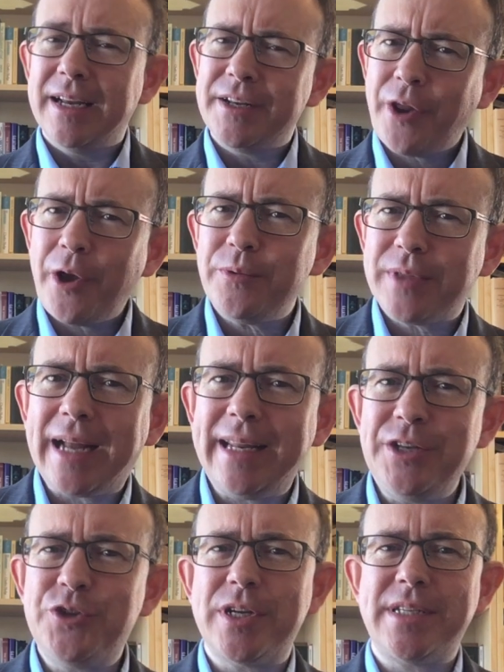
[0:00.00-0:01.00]
Note that
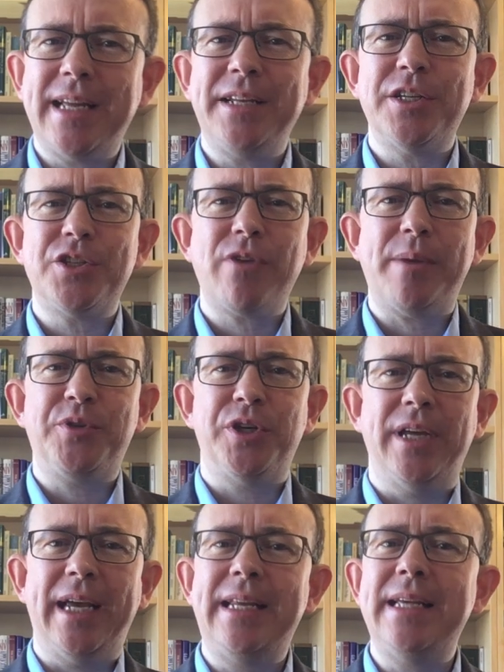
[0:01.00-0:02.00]
interesting
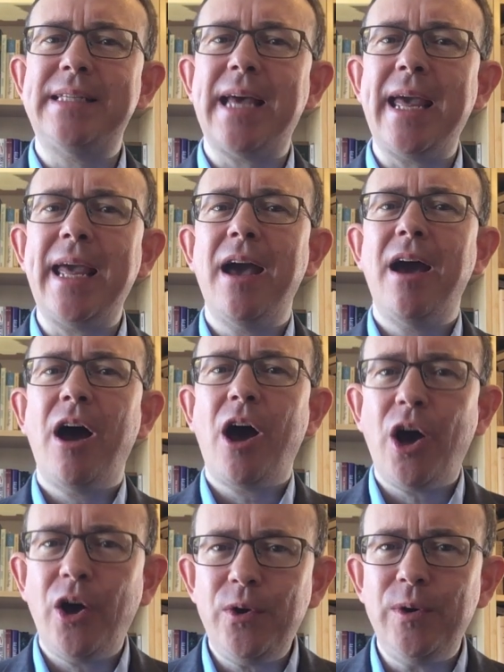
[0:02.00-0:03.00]
description. It is a
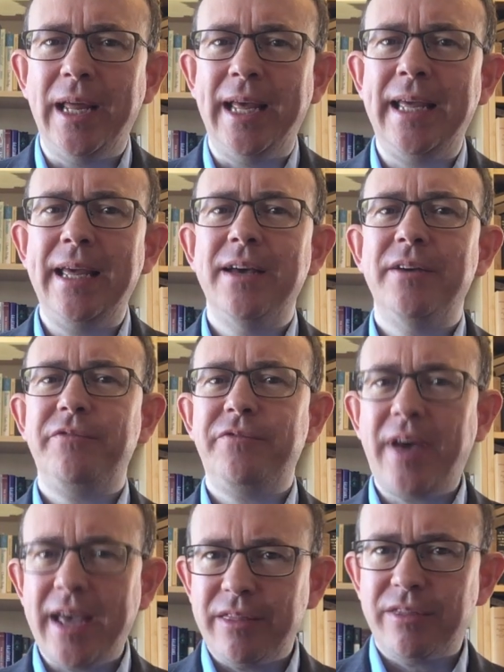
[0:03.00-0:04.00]
holy
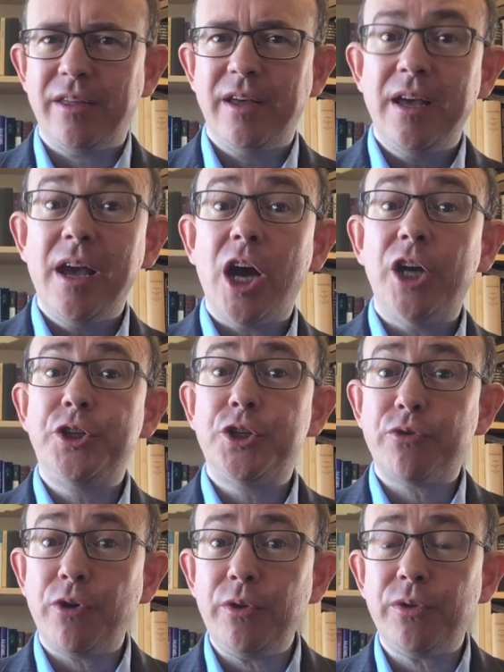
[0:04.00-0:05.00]
faith, a
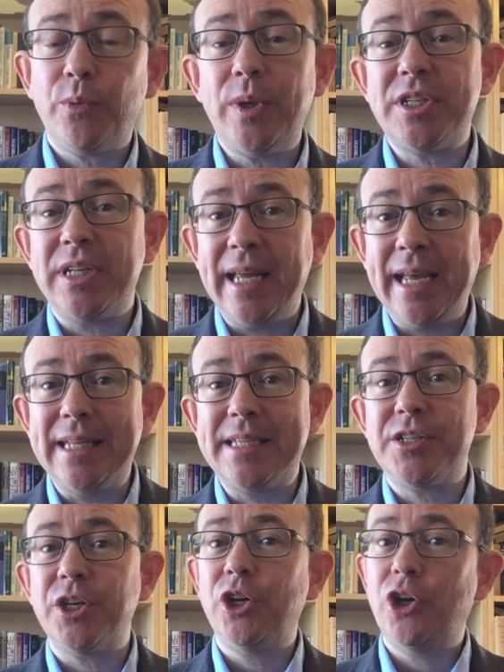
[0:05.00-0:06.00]
truth which leads
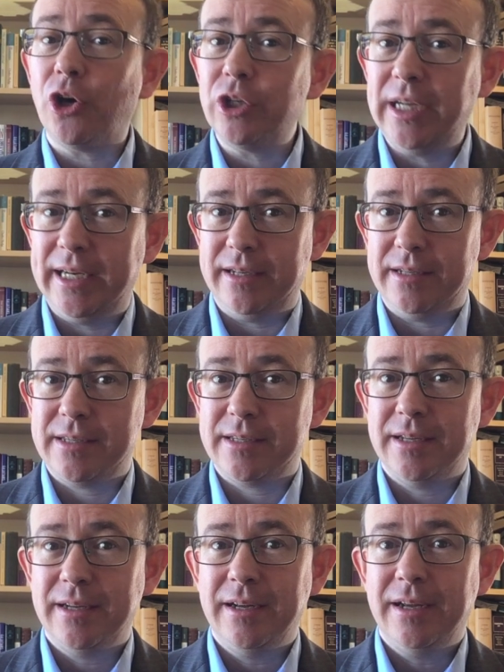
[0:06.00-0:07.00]
to
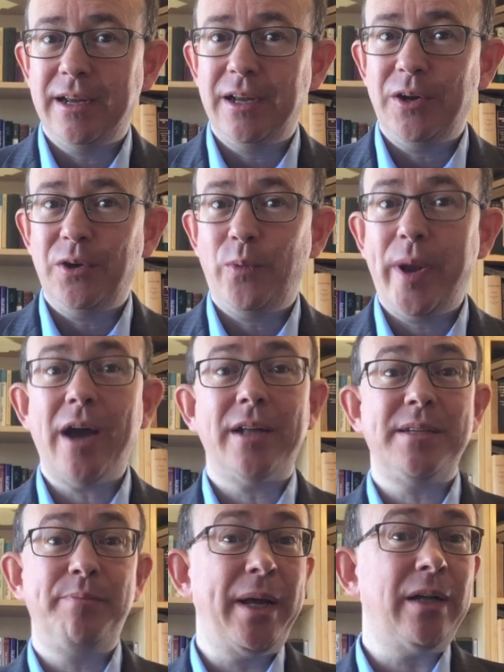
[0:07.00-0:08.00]
godliness. We are
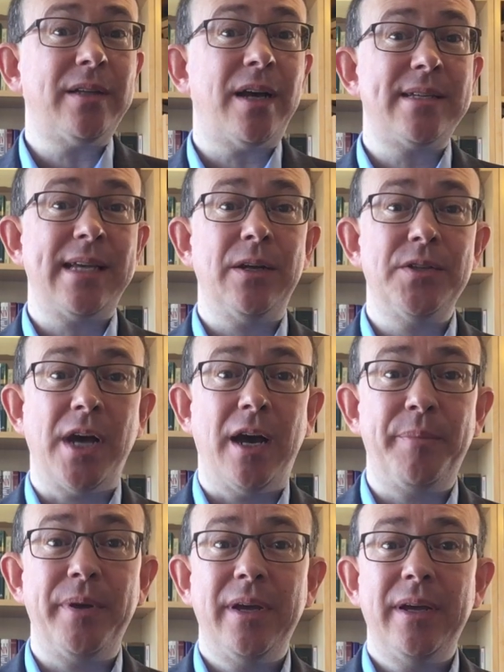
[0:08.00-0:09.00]
to build ourselves
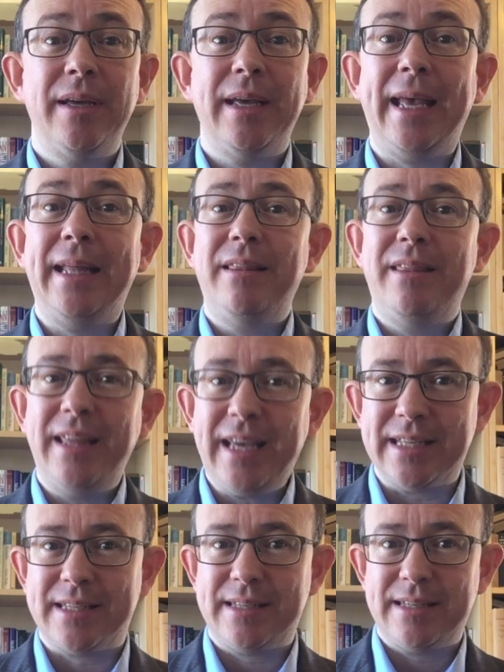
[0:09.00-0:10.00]
up in
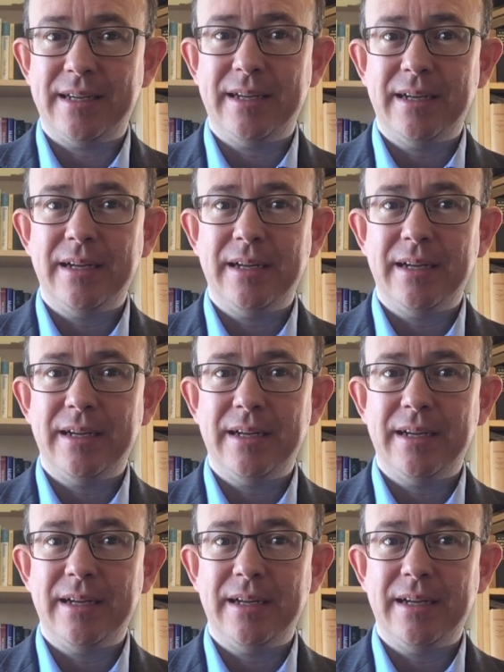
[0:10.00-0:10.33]
this.